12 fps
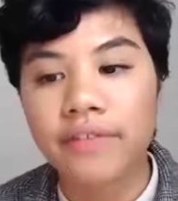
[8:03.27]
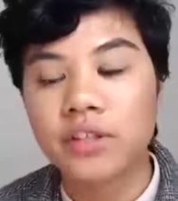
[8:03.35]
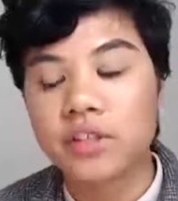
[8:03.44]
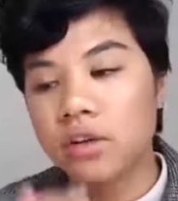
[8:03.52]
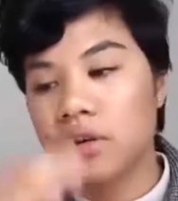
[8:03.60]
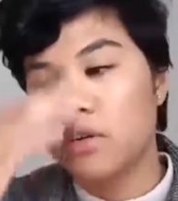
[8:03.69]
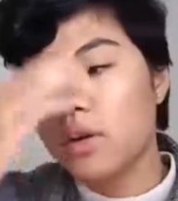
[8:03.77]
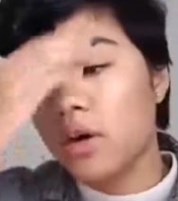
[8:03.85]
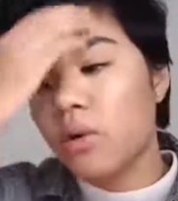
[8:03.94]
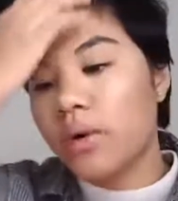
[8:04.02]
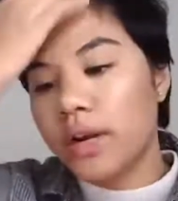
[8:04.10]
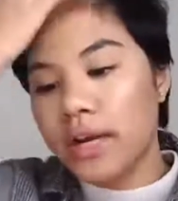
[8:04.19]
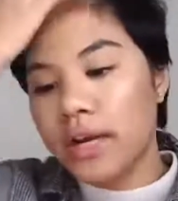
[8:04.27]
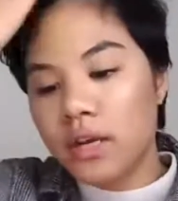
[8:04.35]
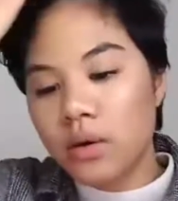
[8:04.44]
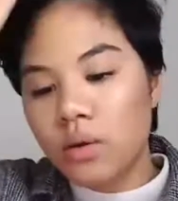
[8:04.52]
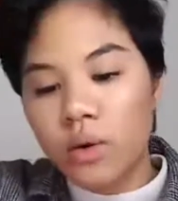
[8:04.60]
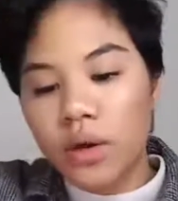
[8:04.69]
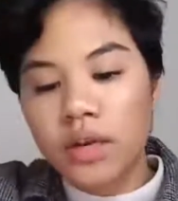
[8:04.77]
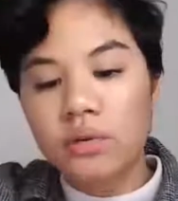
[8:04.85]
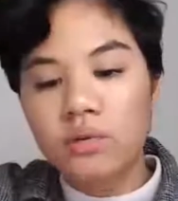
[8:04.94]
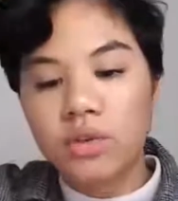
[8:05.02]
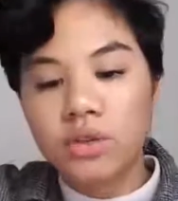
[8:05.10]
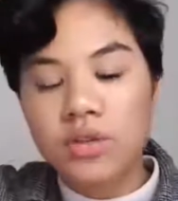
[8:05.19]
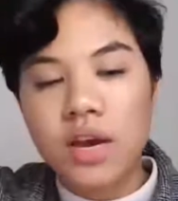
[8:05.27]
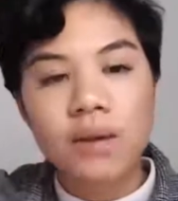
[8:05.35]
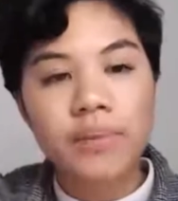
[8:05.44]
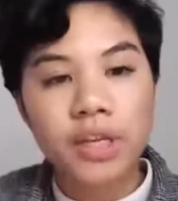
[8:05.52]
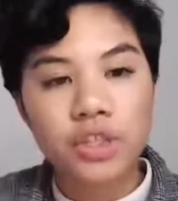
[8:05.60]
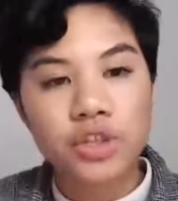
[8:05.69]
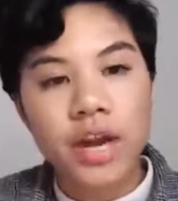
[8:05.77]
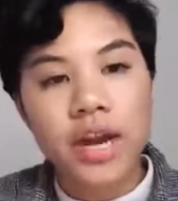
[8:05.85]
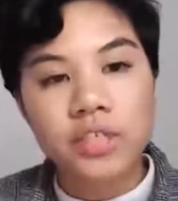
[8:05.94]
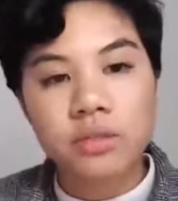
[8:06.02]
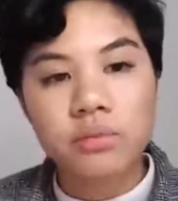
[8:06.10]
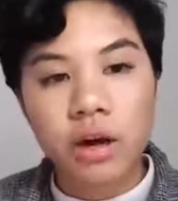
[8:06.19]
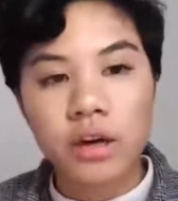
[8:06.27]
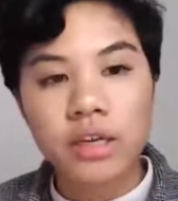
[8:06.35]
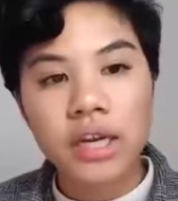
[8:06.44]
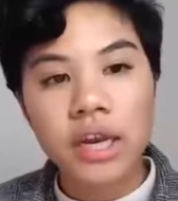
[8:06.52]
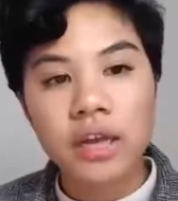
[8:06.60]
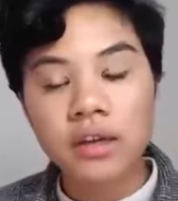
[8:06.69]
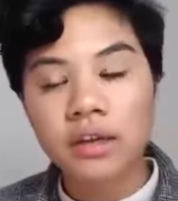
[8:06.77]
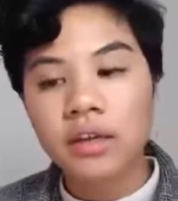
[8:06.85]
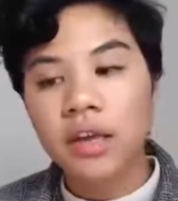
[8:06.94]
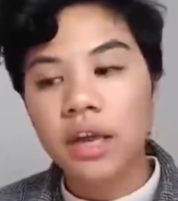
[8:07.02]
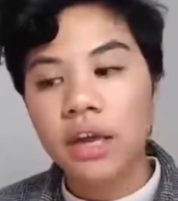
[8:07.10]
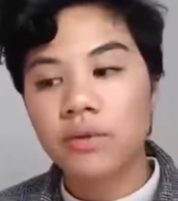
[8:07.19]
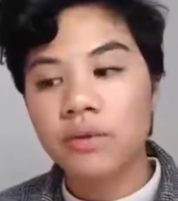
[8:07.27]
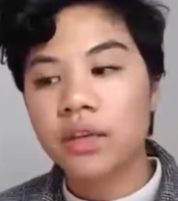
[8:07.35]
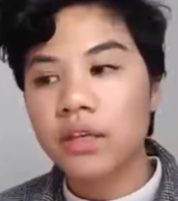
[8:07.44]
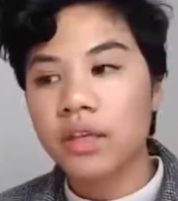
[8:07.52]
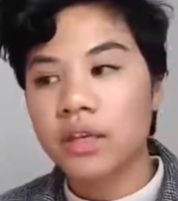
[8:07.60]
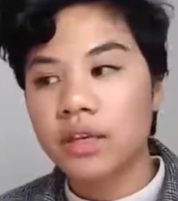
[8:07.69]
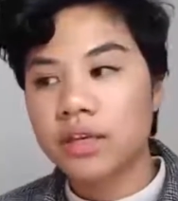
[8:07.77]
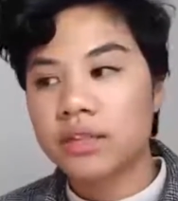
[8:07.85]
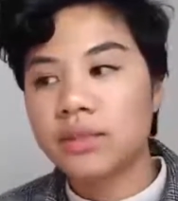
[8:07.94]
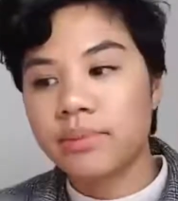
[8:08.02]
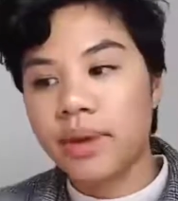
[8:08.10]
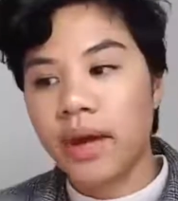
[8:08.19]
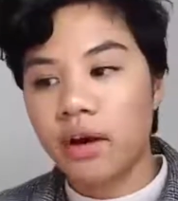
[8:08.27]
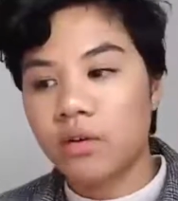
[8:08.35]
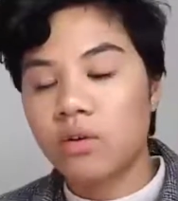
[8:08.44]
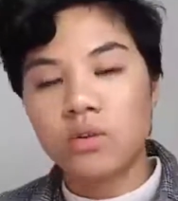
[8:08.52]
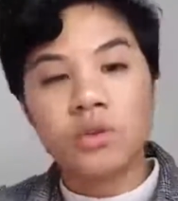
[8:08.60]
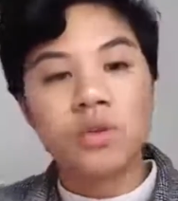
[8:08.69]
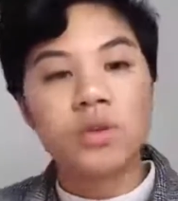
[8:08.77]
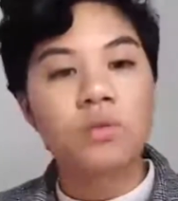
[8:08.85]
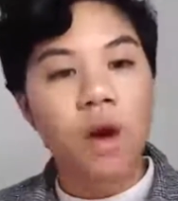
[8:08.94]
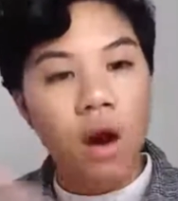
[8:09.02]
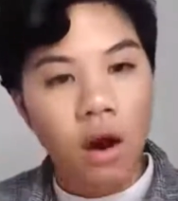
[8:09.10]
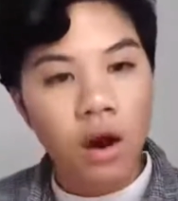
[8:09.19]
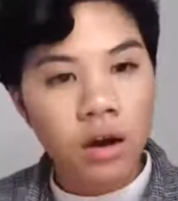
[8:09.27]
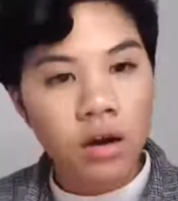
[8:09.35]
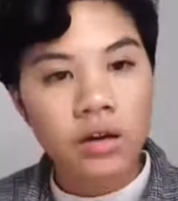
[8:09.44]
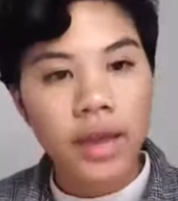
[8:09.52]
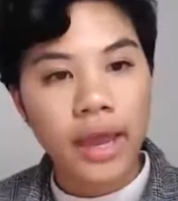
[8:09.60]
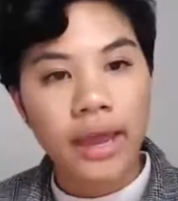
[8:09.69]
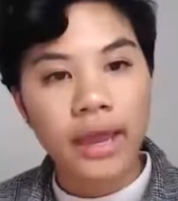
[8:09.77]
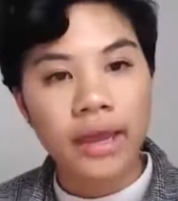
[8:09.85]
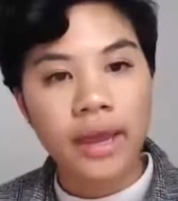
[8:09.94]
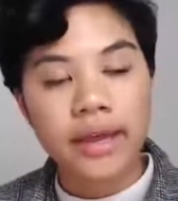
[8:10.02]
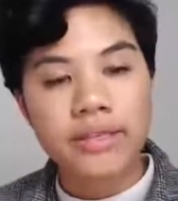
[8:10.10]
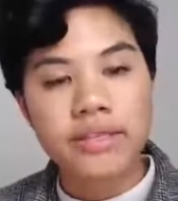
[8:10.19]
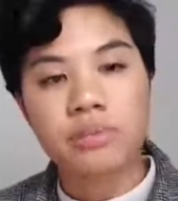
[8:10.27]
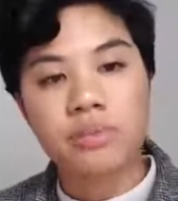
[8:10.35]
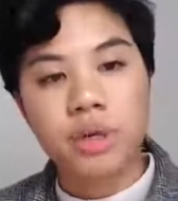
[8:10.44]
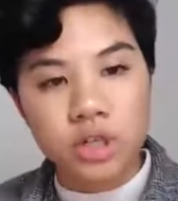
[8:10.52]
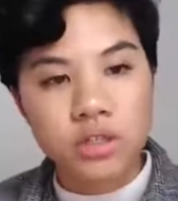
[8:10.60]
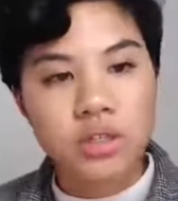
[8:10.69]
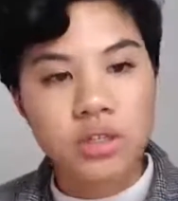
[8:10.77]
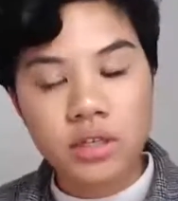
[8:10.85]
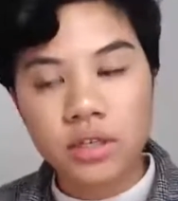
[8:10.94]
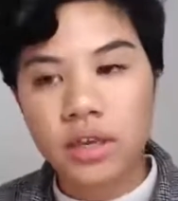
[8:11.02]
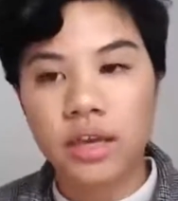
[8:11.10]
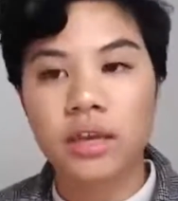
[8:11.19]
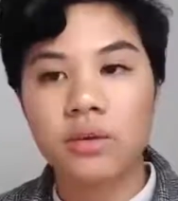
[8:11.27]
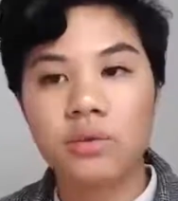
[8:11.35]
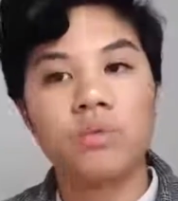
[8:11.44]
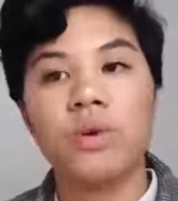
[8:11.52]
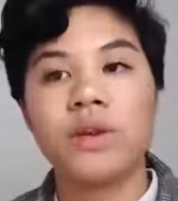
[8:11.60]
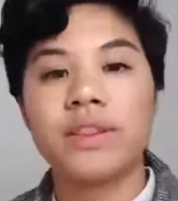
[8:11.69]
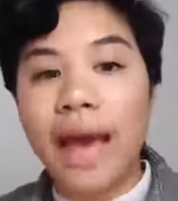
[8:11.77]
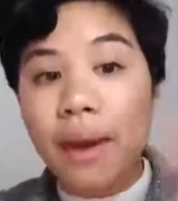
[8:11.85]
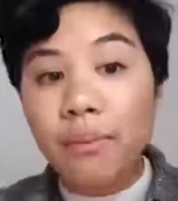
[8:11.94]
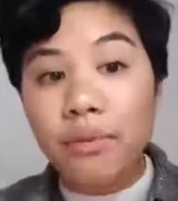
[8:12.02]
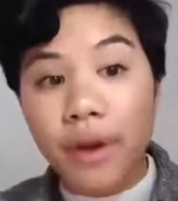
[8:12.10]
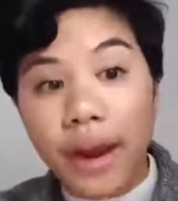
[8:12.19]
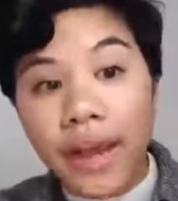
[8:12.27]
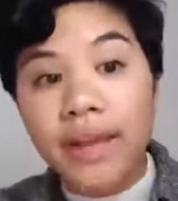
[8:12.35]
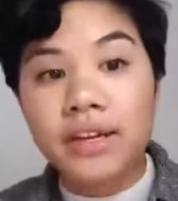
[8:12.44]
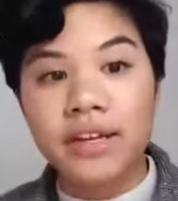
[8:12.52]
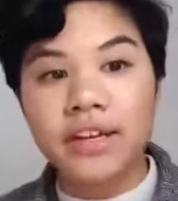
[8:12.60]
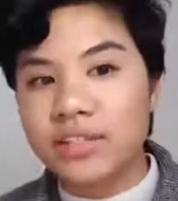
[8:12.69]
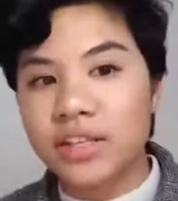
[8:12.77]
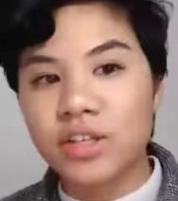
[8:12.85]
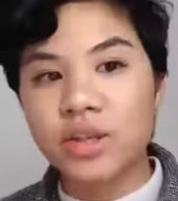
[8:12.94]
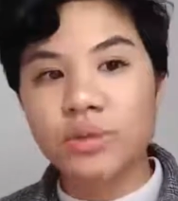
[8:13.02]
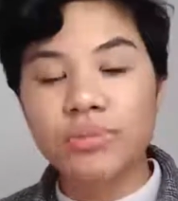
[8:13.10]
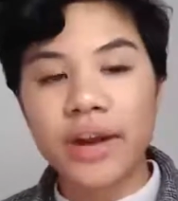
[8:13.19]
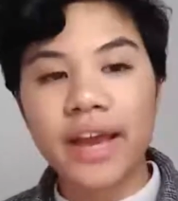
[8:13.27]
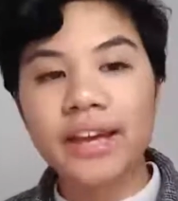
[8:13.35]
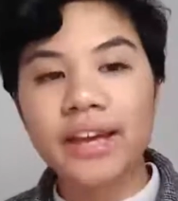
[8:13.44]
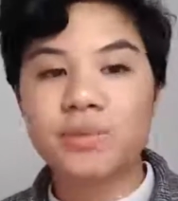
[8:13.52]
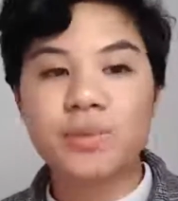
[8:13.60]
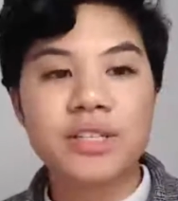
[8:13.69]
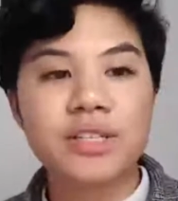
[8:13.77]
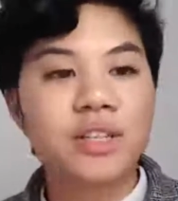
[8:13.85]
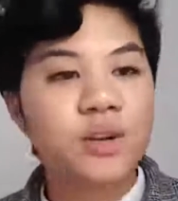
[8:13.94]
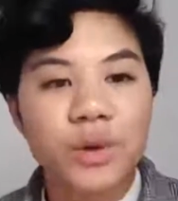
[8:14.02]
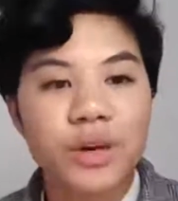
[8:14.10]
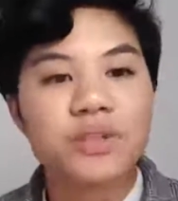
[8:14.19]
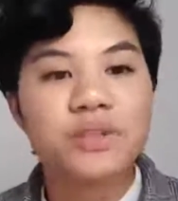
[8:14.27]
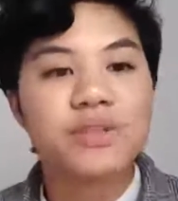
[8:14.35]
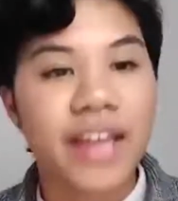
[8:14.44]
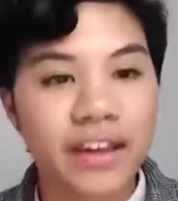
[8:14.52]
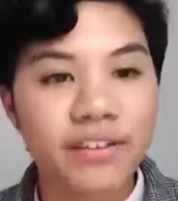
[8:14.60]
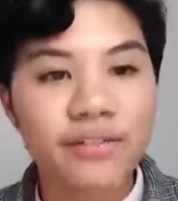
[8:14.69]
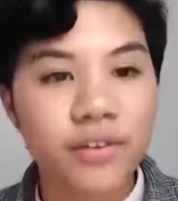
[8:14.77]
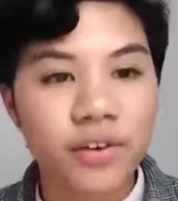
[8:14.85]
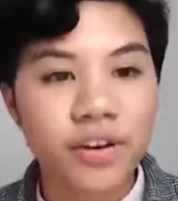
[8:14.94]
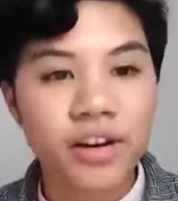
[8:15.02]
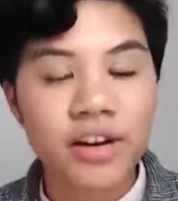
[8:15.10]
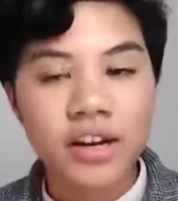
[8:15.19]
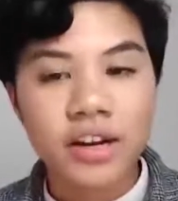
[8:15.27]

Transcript: And so when you talk about attraction marketing, it really is about who you are as a person and what that brand is. And your brand is basically what you stand for.